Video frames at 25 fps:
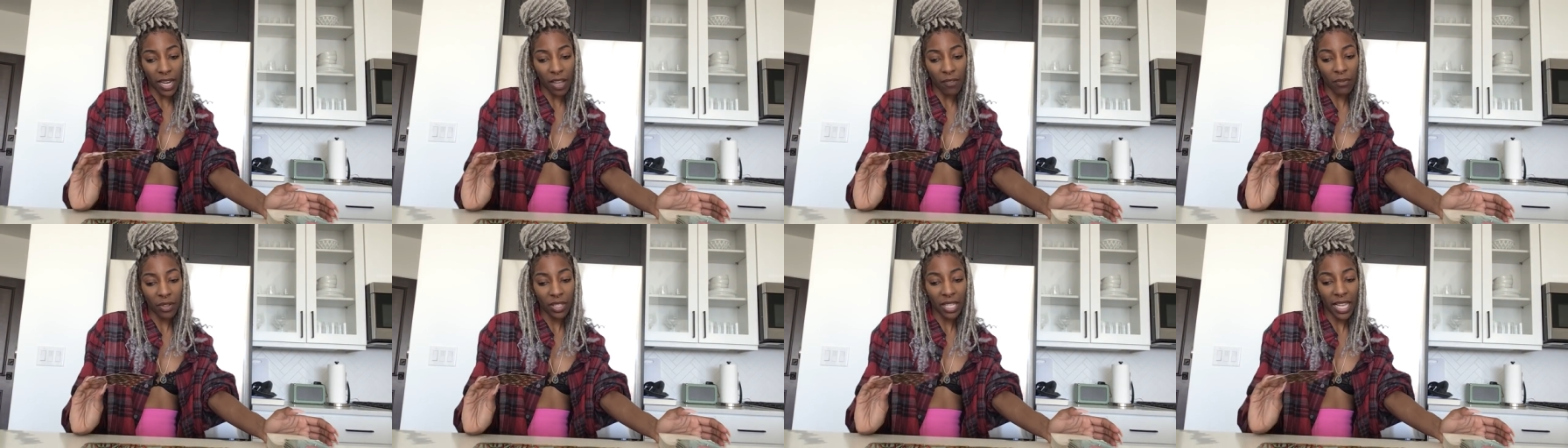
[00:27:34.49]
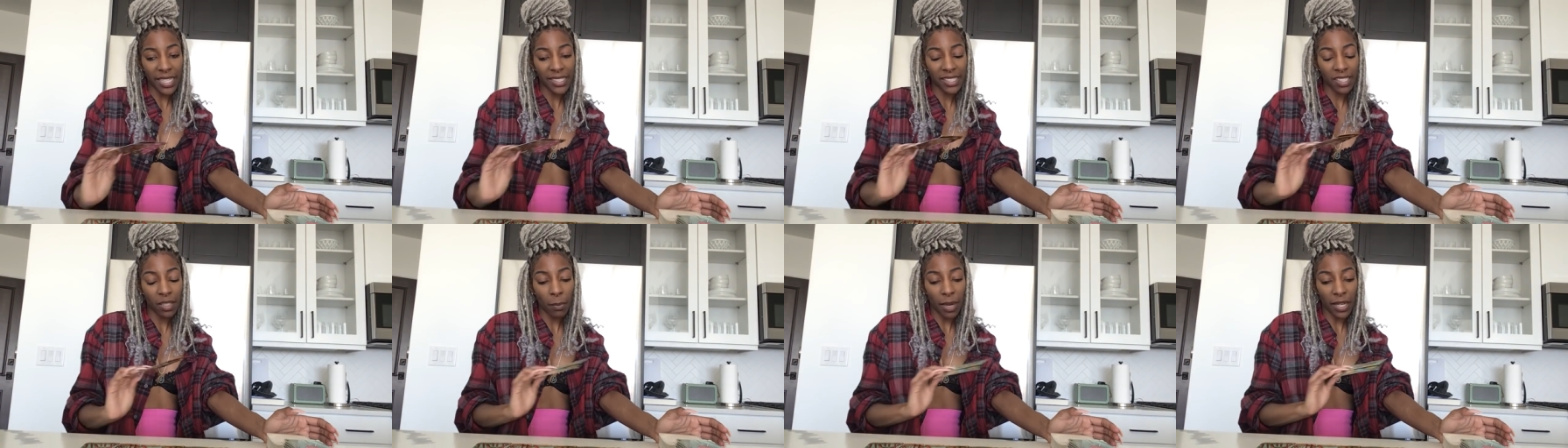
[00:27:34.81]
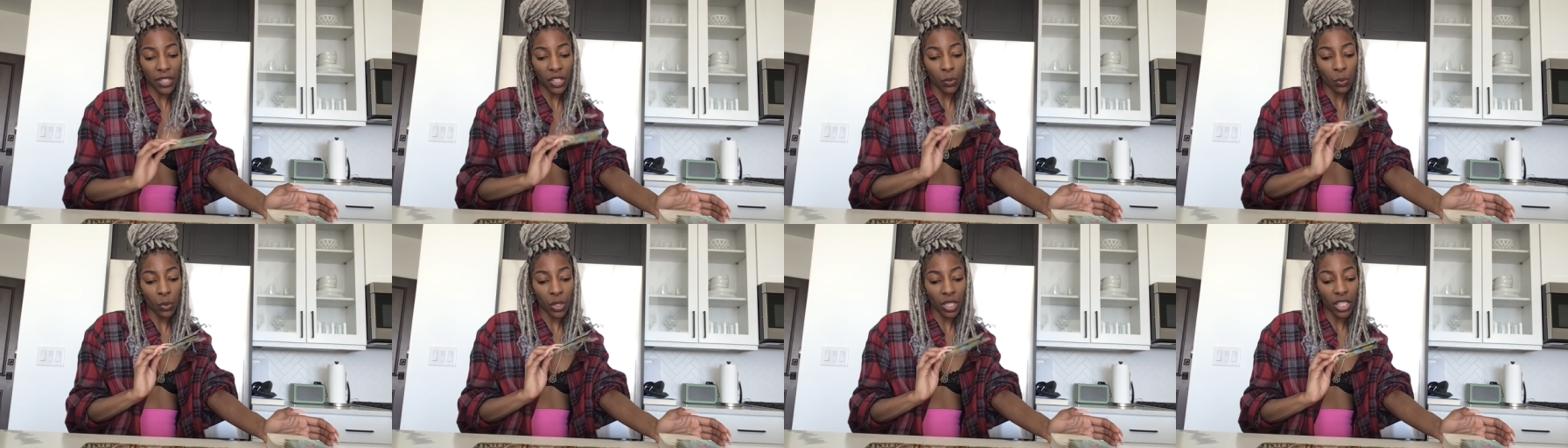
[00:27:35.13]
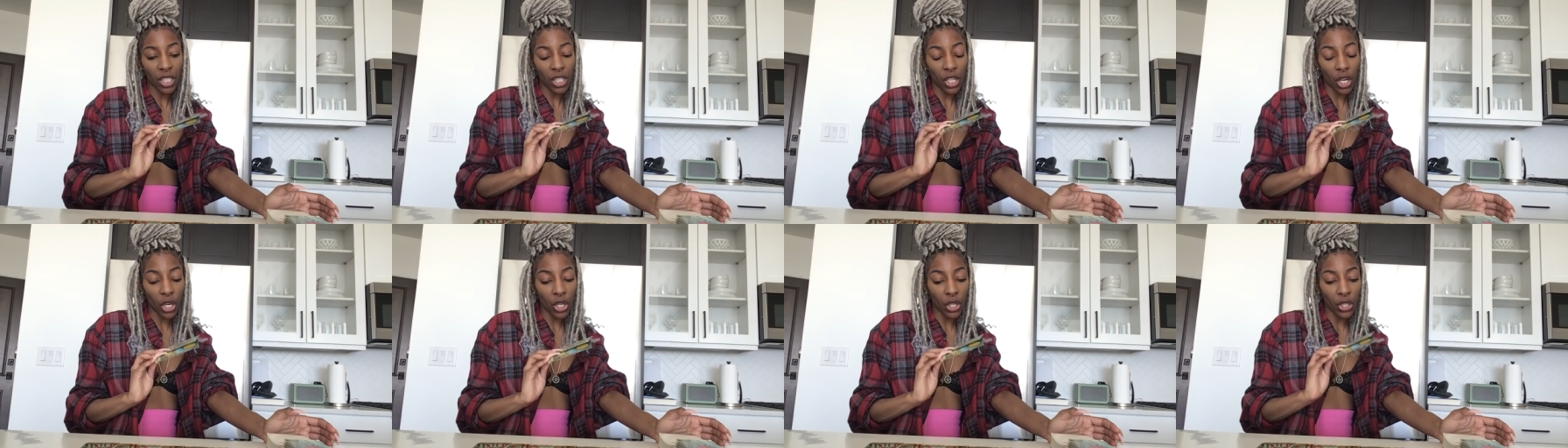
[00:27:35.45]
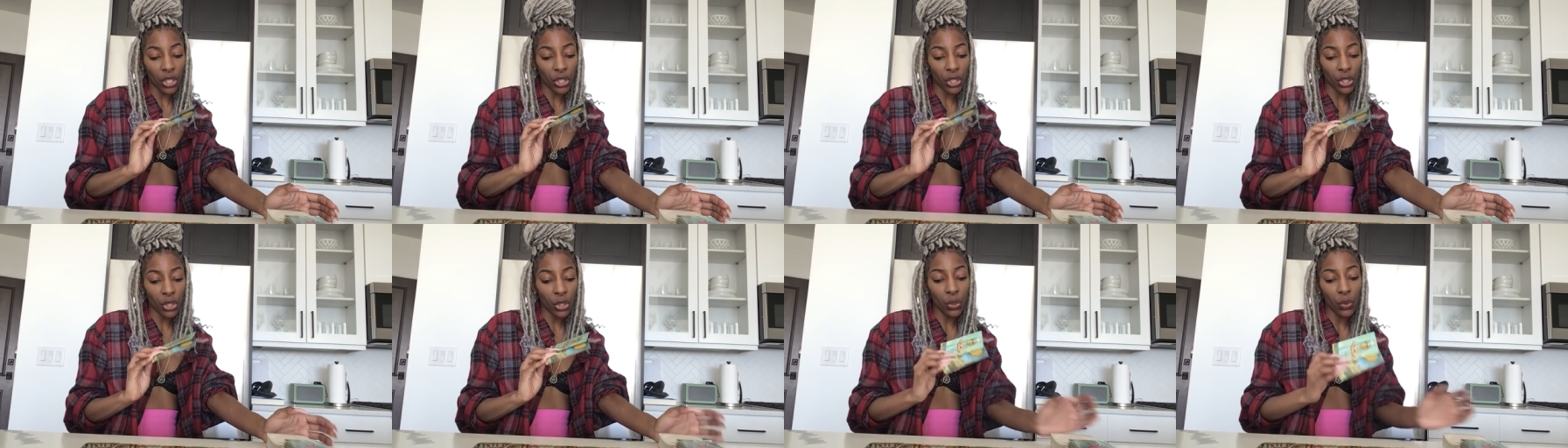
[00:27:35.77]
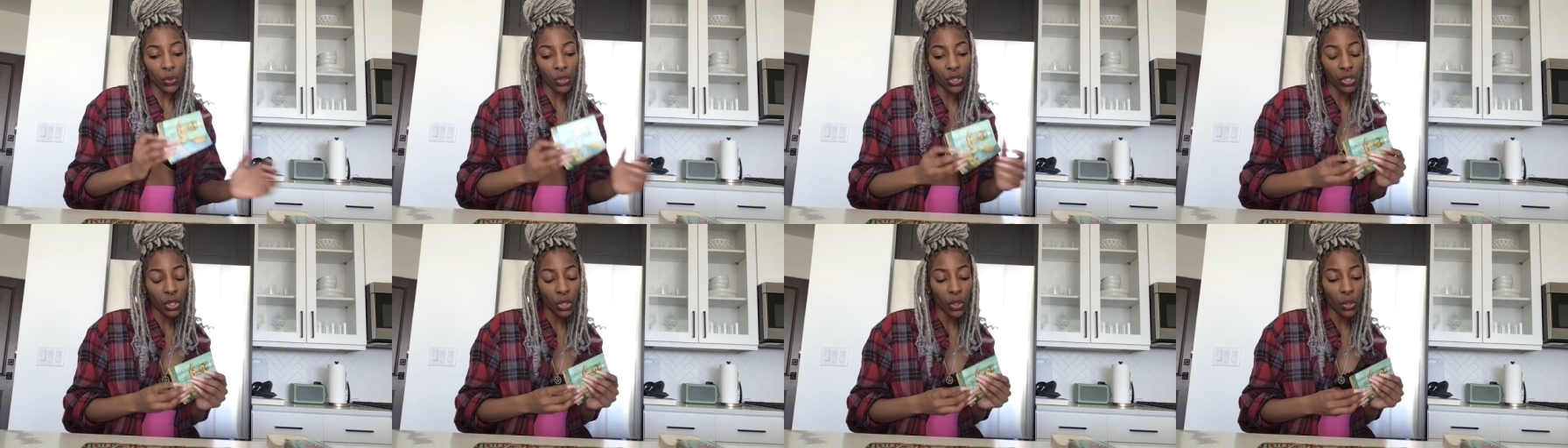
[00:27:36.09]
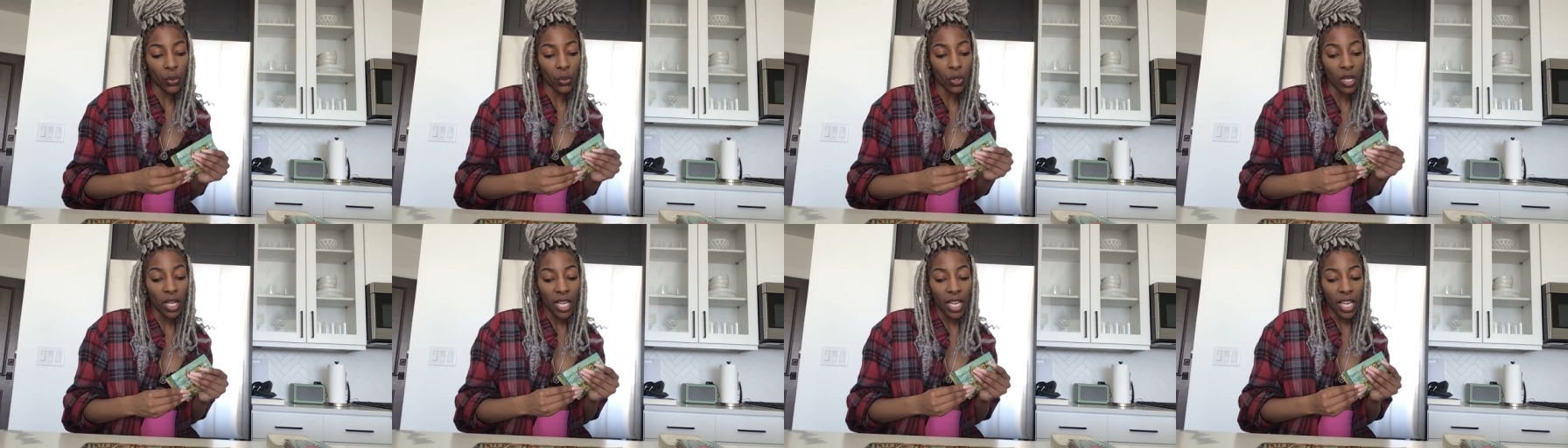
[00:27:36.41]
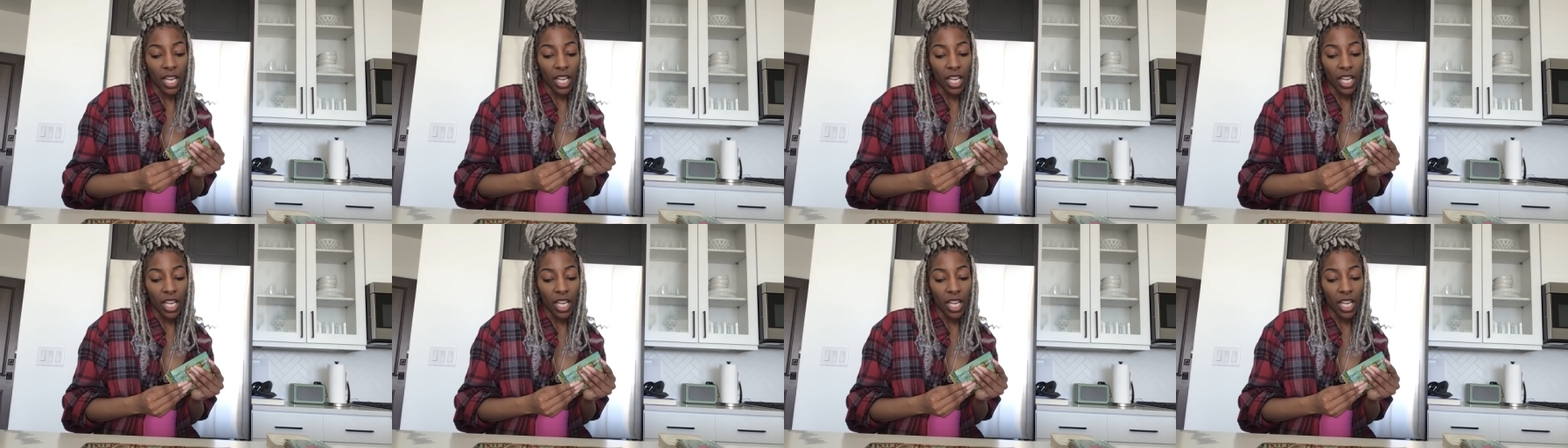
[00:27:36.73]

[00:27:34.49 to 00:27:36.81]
I feel like somebody really hurt you, so